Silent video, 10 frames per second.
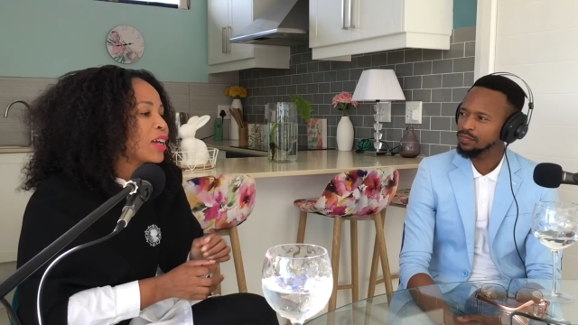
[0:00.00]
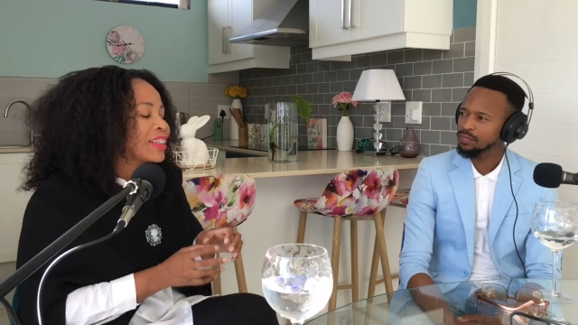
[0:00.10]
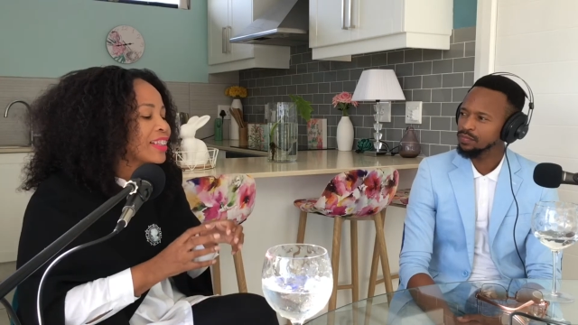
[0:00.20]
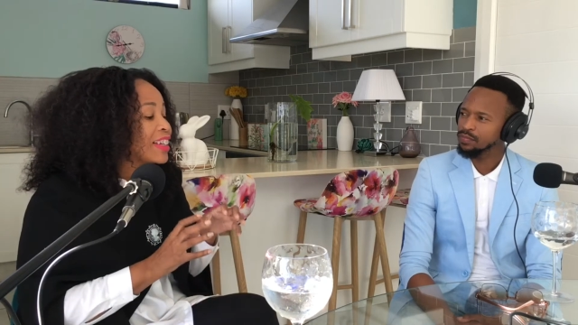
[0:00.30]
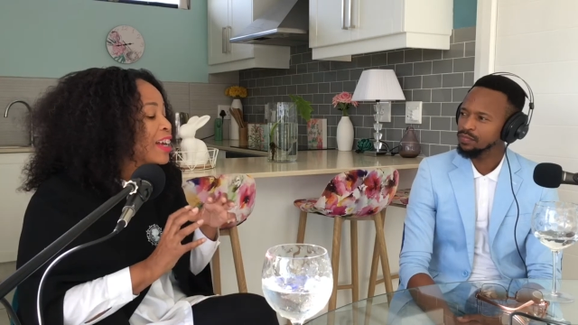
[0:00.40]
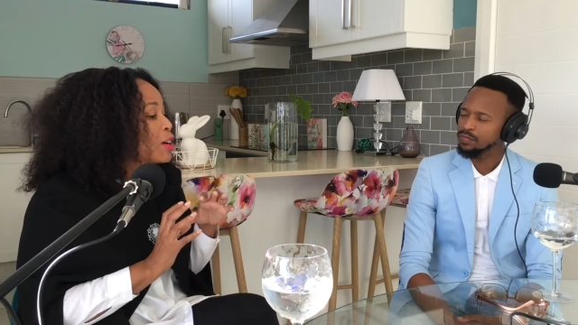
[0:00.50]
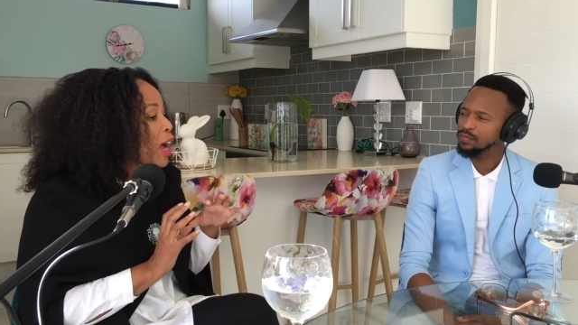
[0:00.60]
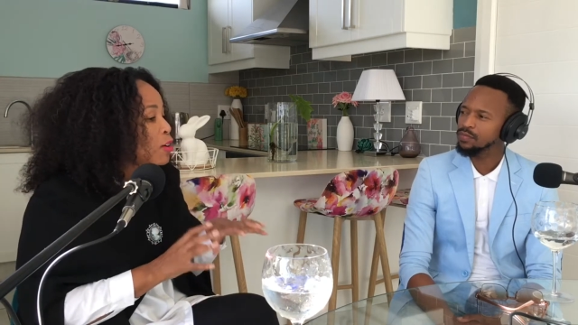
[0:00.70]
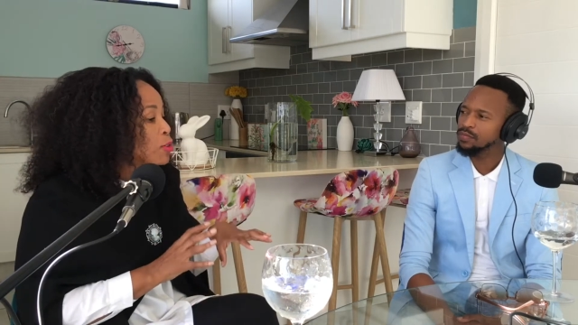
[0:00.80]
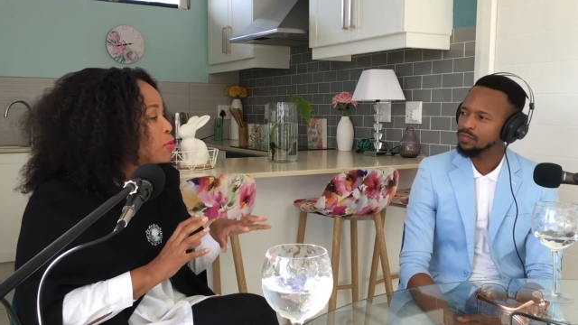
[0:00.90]
Speaker 1: I think
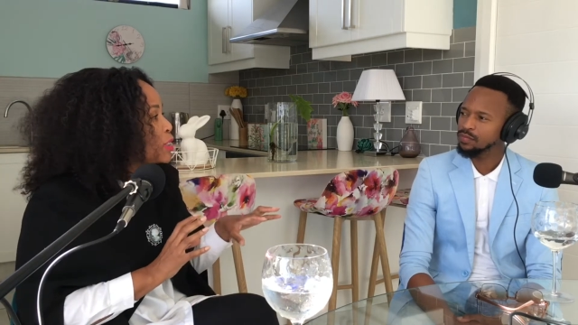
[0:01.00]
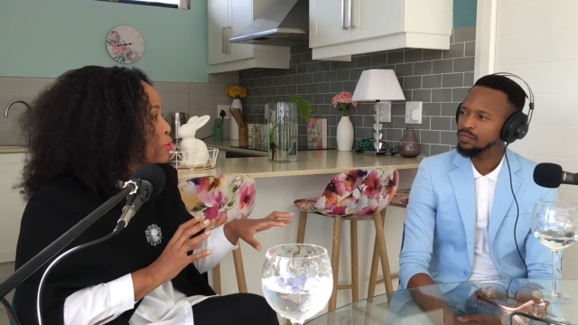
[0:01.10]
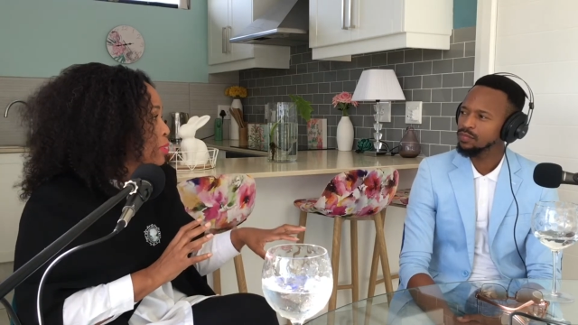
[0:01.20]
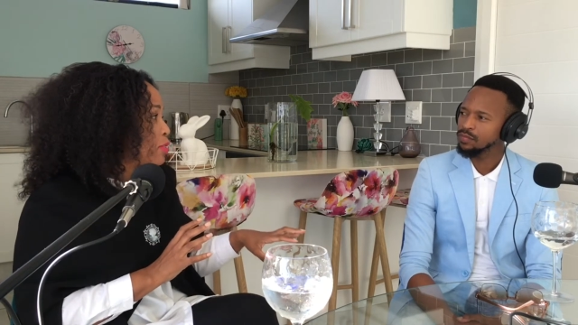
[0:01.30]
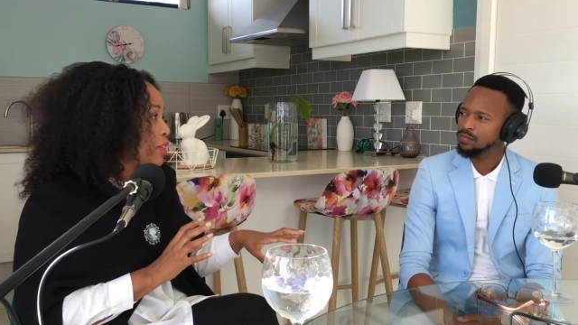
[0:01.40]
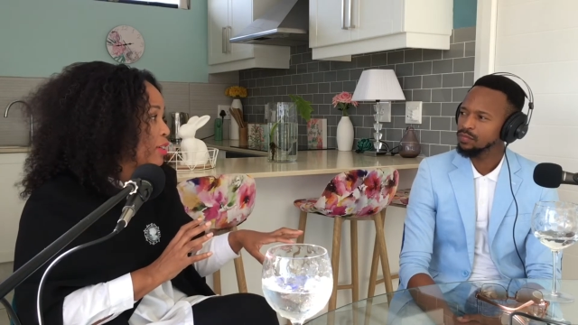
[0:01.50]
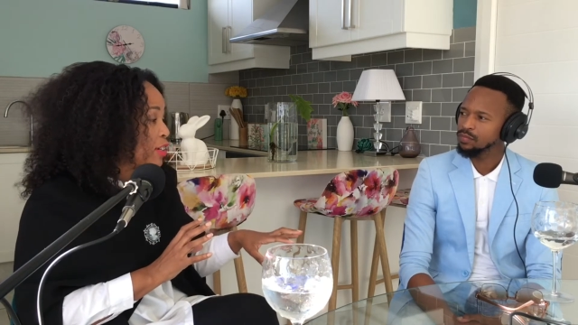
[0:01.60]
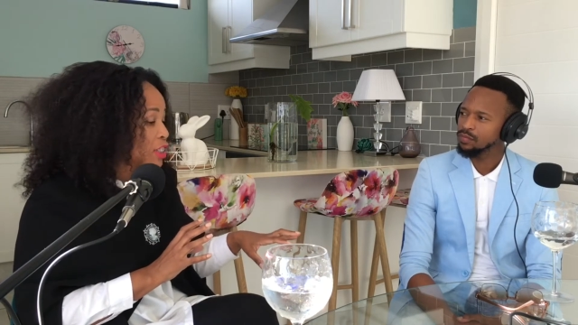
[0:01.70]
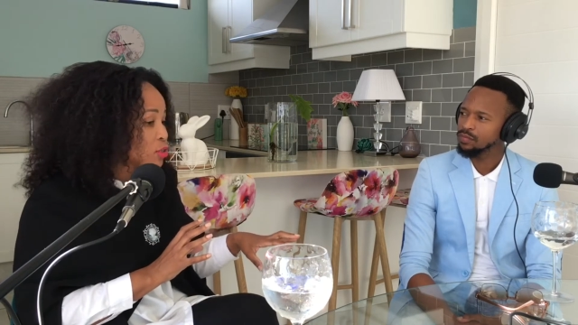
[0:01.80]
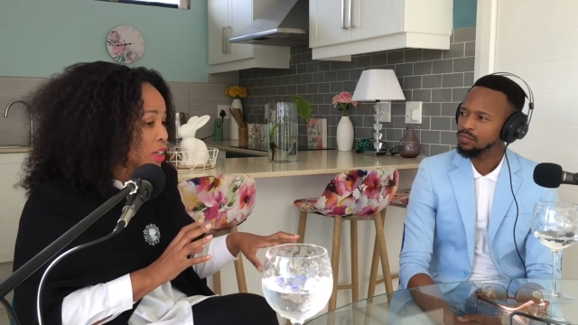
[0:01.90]
I always
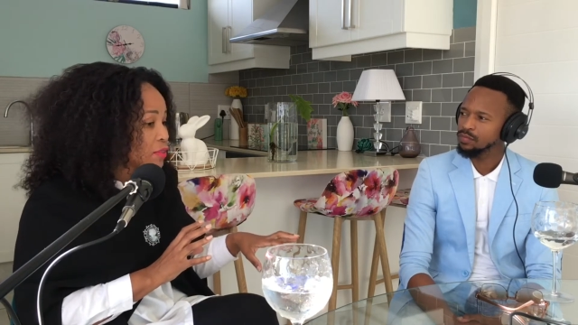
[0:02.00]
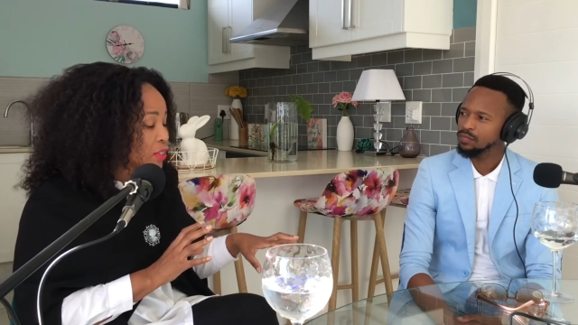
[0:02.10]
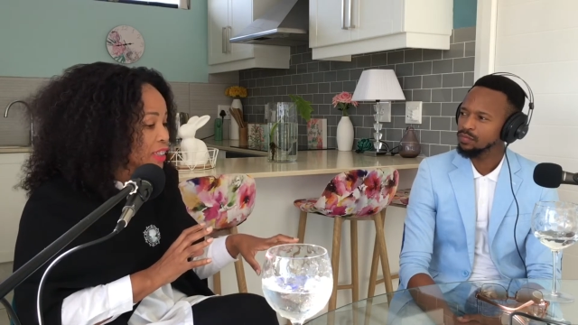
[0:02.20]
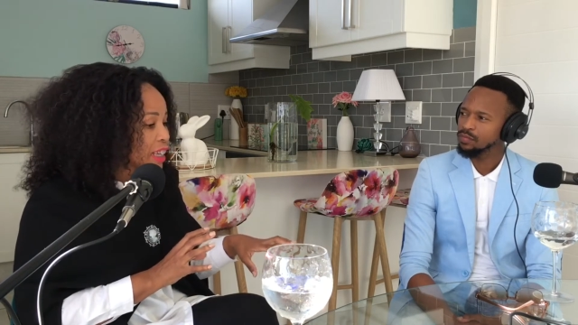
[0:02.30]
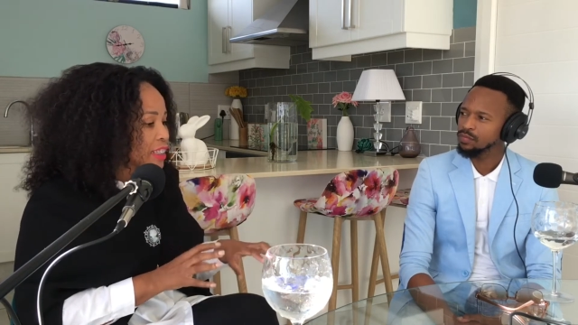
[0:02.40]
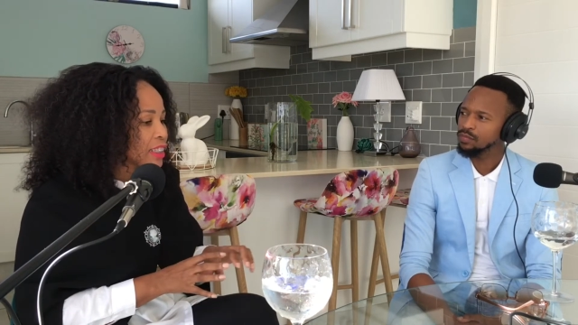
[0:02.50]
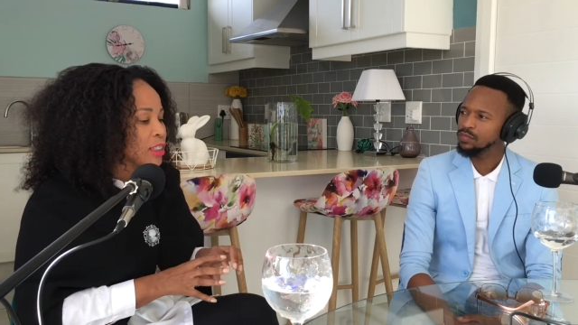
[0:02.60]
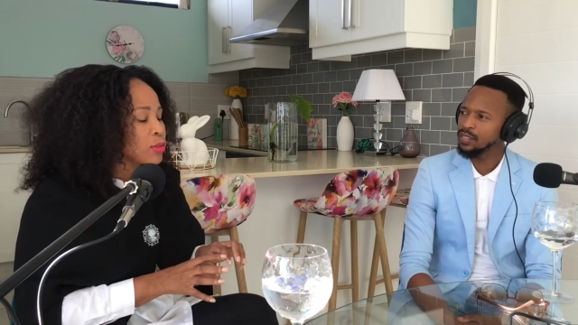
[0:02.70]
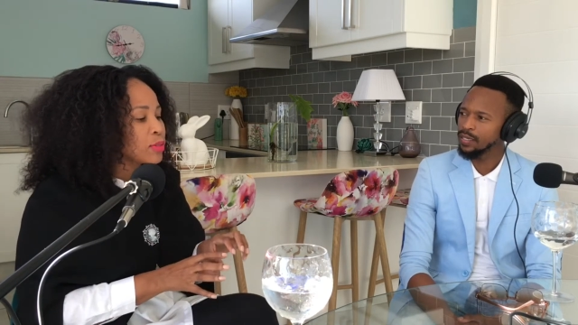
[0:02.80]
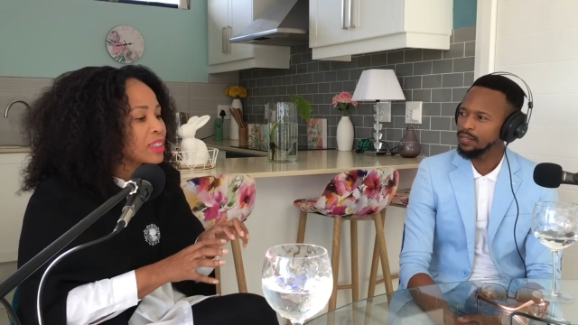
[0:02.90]
to emphasize this.
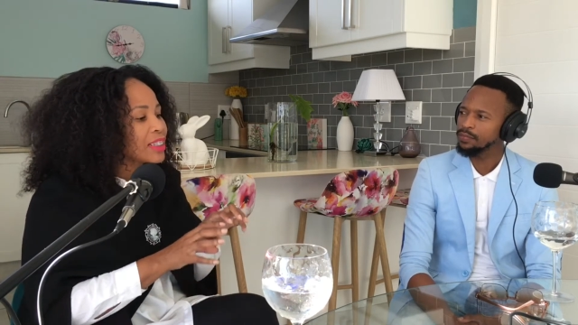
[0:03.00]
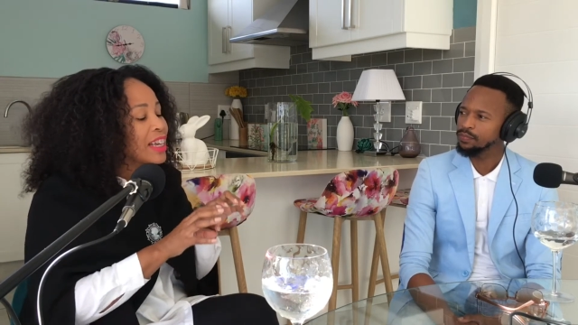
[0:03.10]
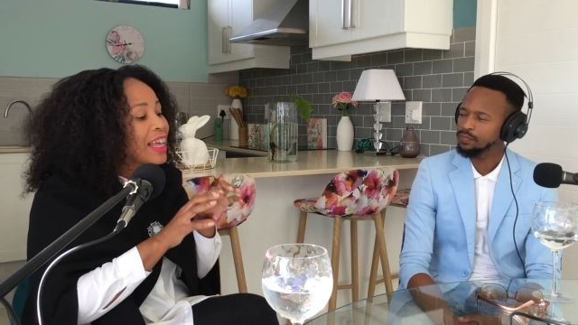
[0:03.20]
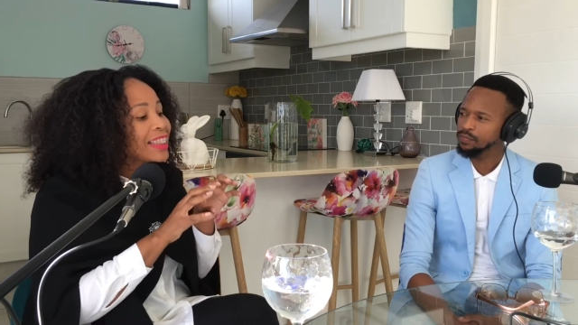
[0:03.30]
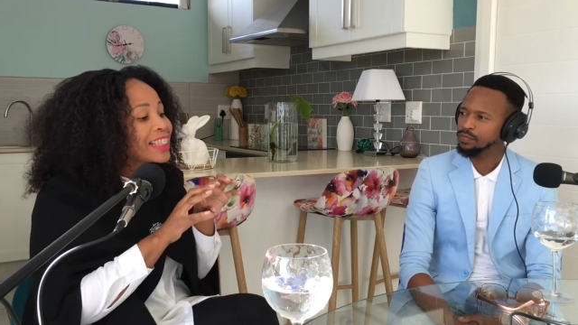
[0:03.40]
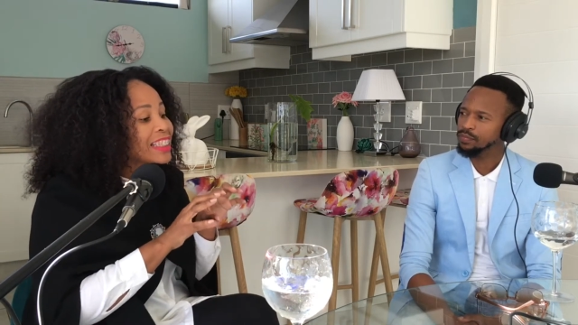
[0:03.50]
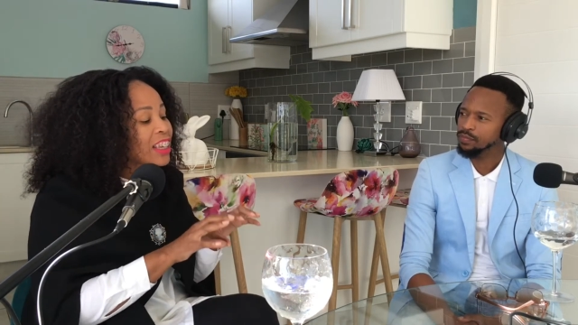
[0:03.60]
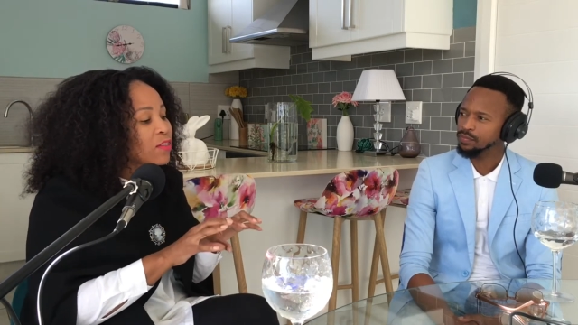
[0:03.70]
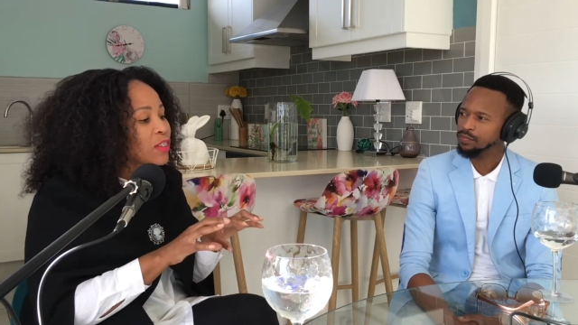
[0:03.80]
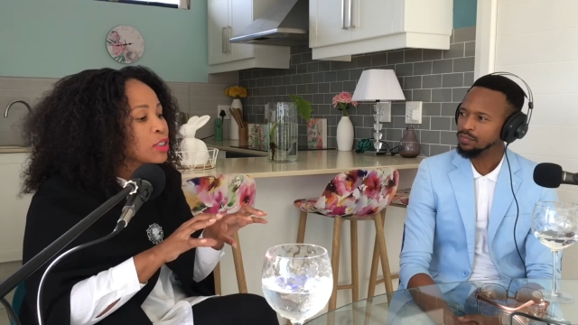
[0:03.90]
Yeah. The
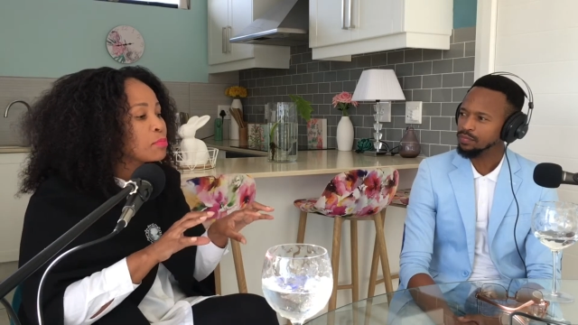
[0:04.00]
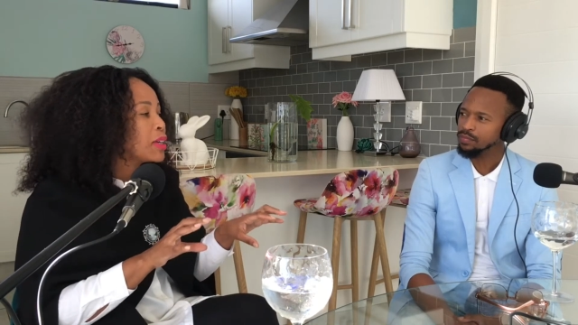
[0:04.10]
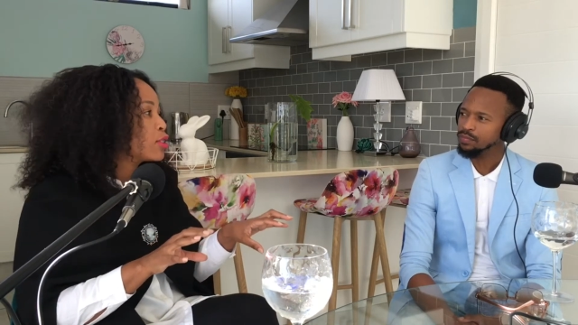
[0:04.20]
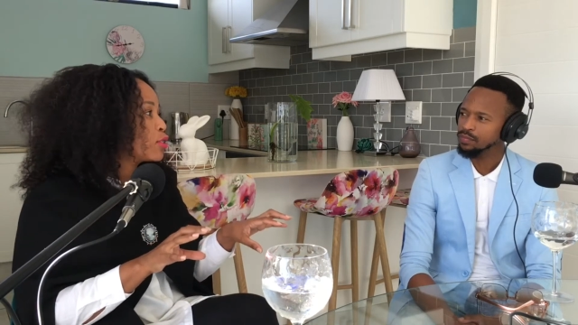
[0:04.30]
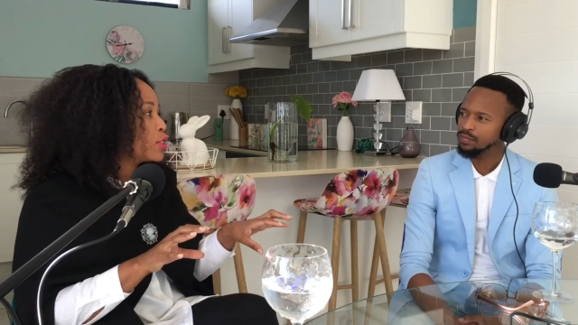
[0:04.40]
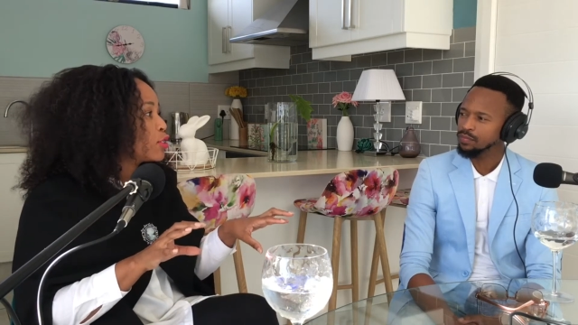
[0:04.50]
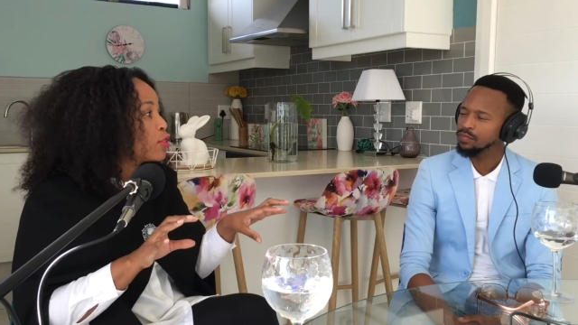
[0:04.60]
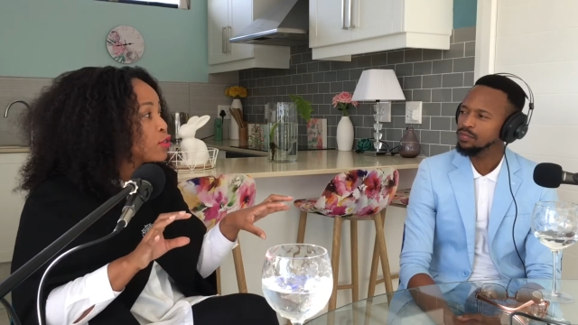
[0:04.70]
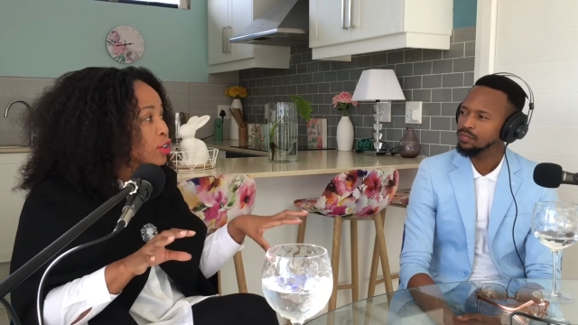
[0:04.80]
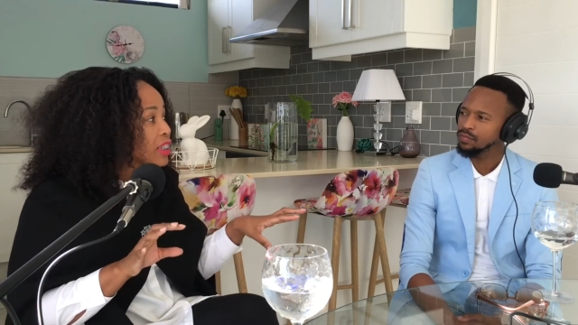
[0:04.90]
safest method of not